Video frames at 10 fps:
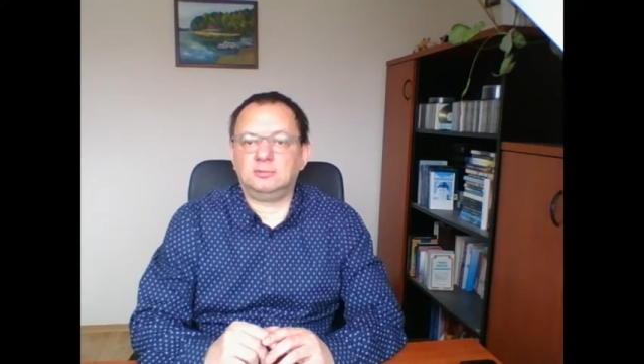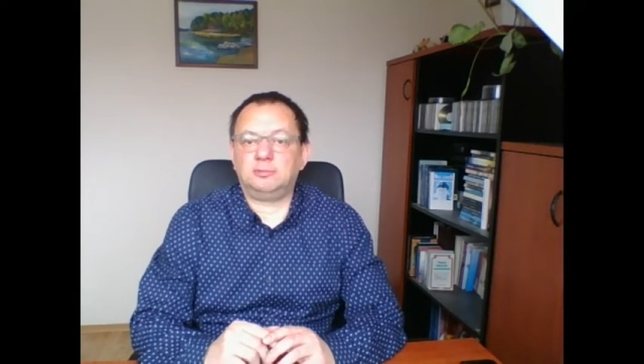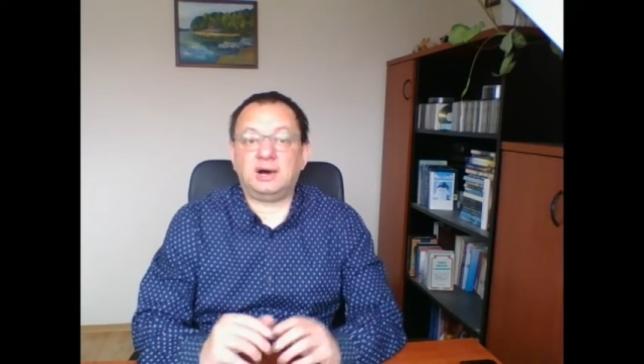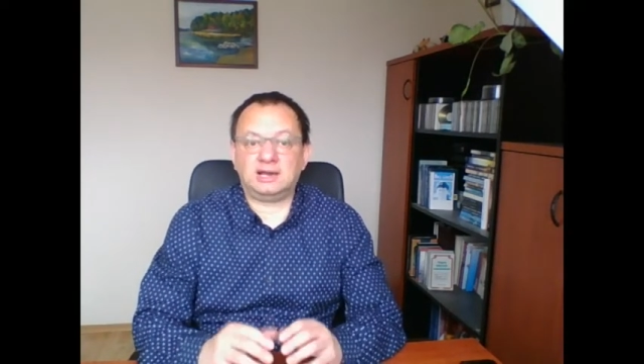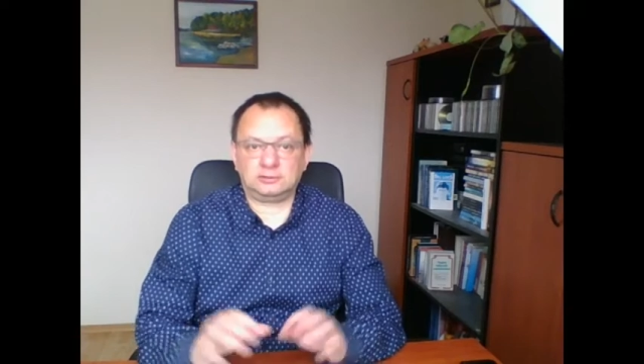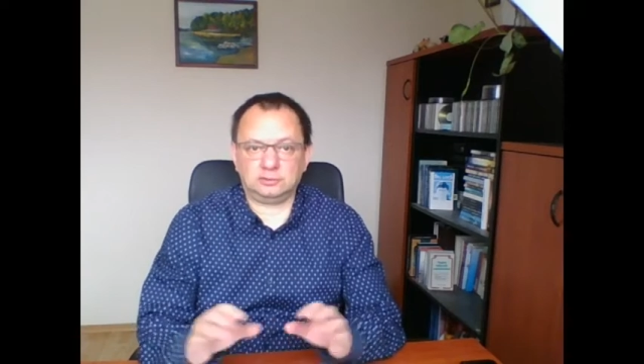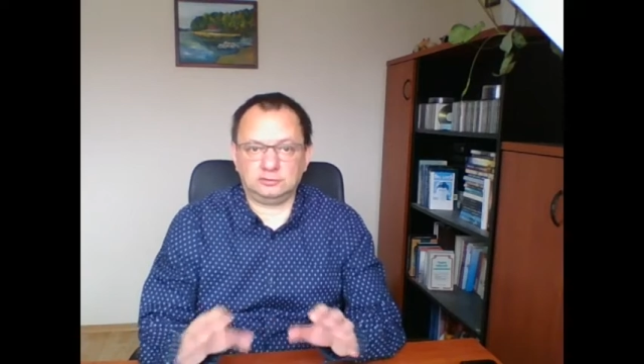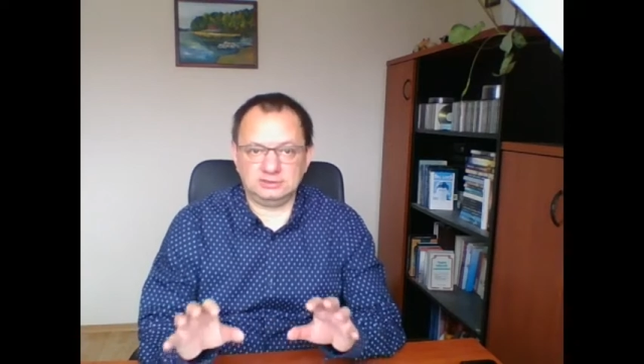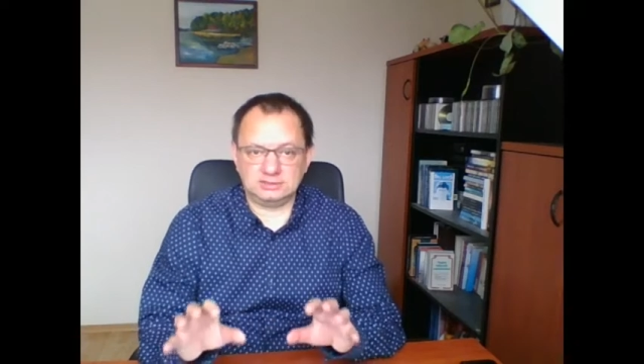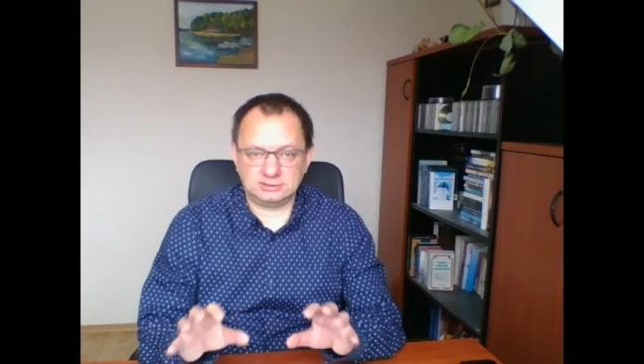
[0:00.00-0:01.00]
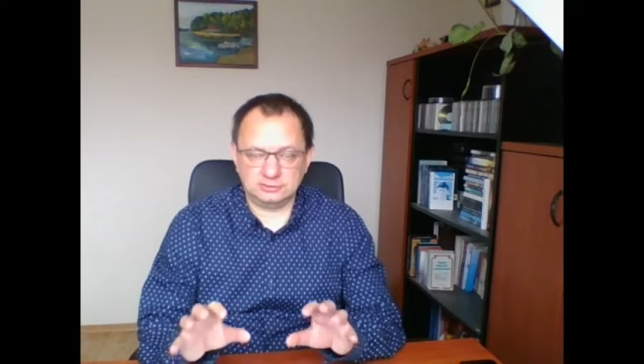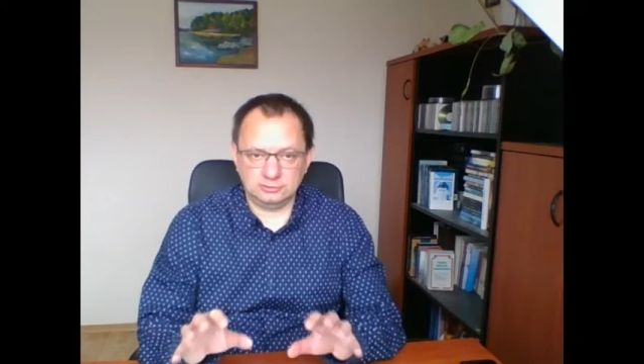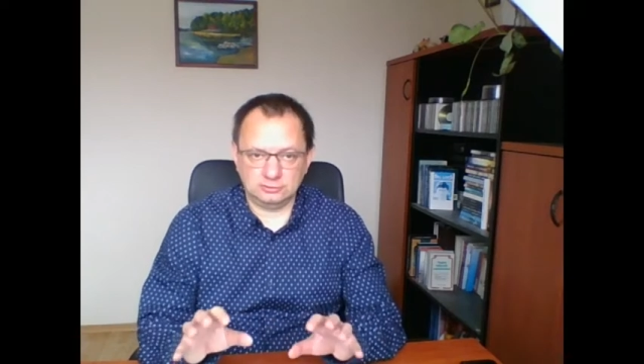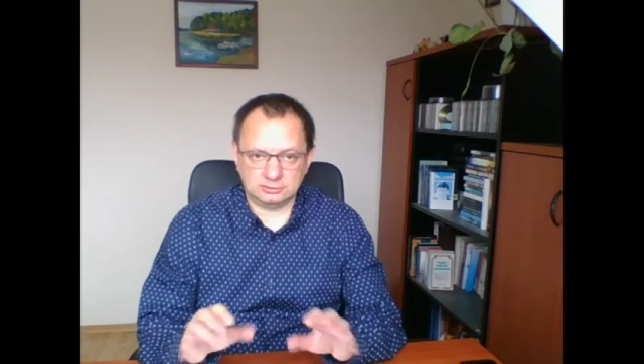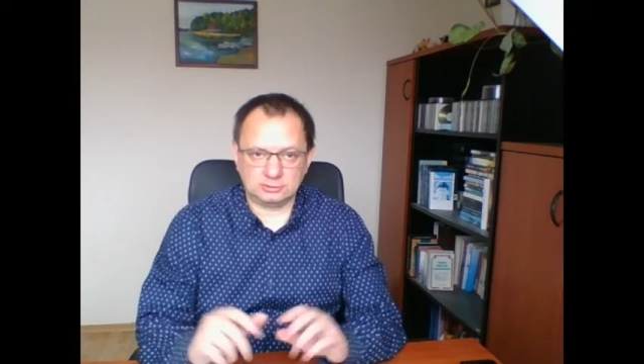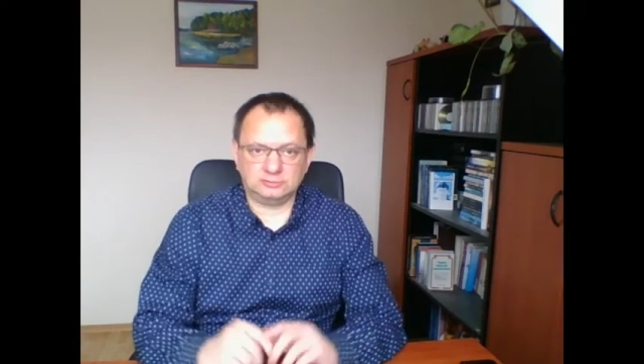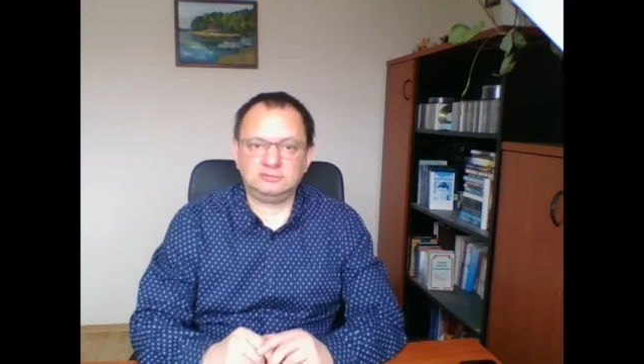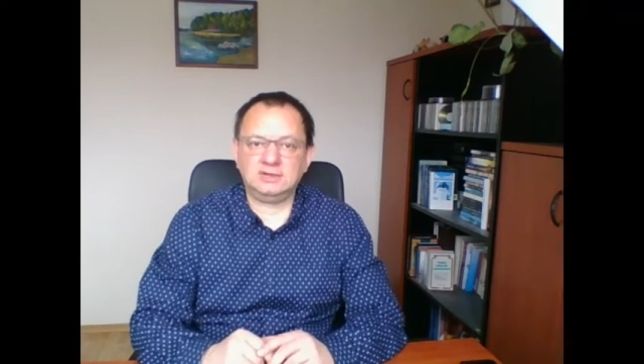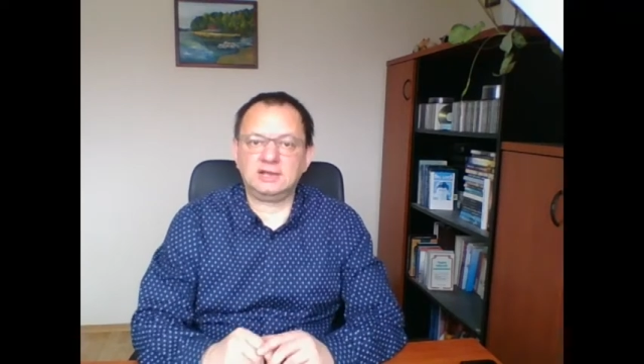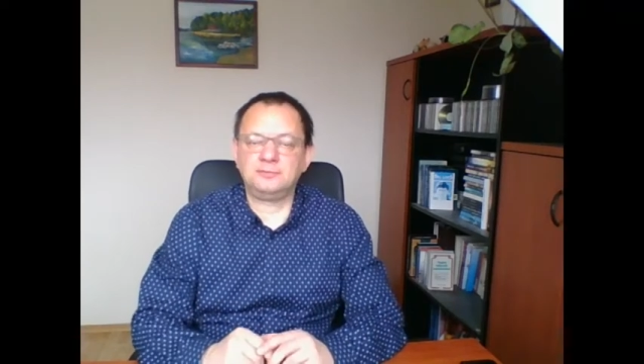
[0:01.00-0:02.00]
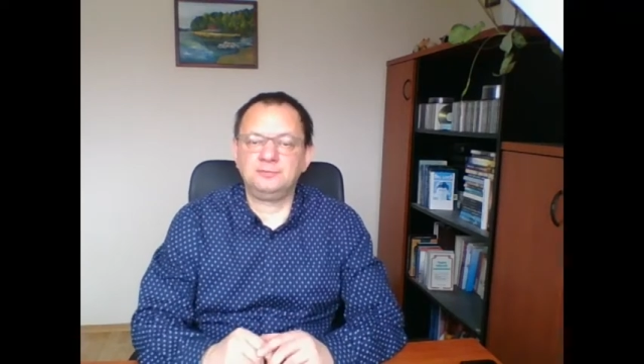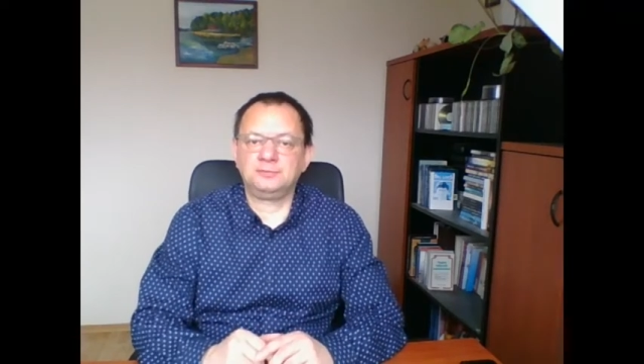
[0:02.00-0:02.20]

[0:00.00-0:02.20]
part of this new software.